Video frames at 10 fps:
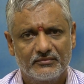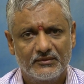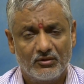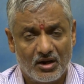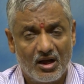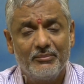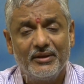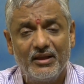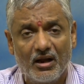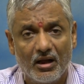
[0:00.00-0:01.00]

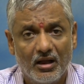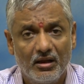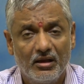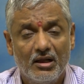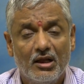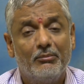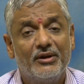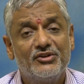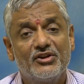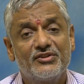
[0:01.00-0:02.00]
Varahamihira
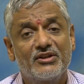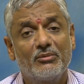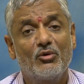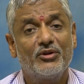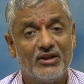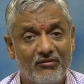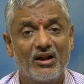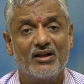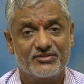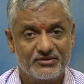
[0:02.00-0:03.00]
mentions about
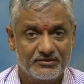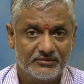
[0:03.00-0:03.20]
Yavanas.